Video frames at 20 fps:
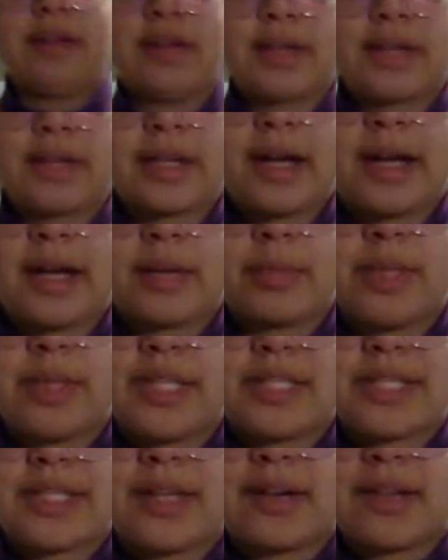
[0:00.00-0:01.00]
kind of
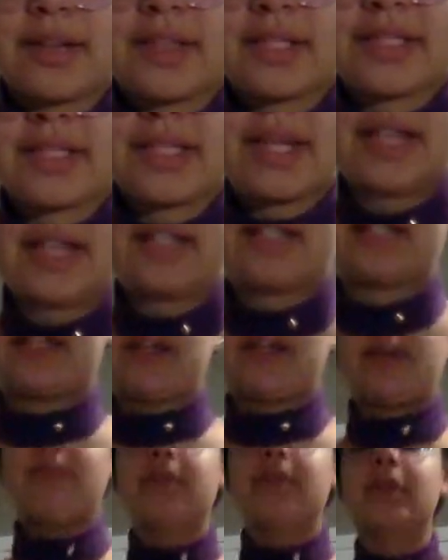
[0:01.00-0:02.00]
peeks out on the sides
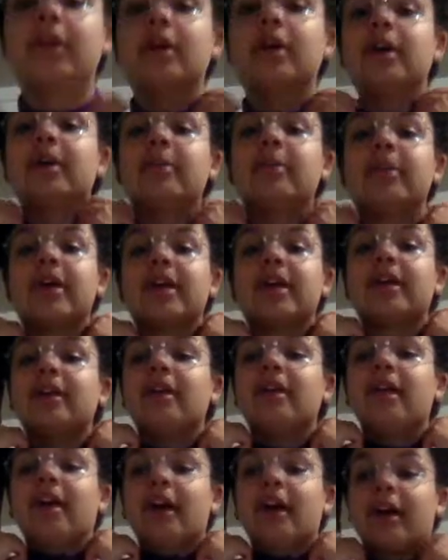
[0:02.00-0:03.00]
there. But
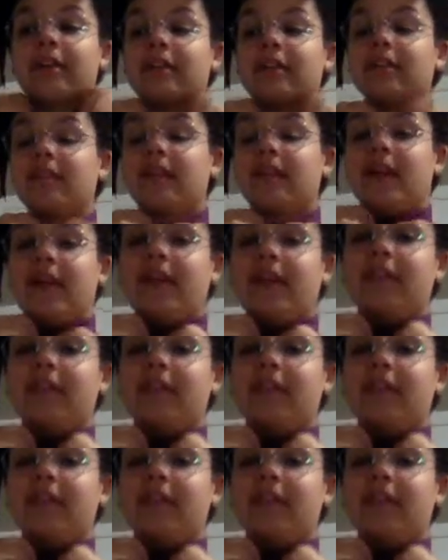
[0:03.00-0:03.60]
other than that,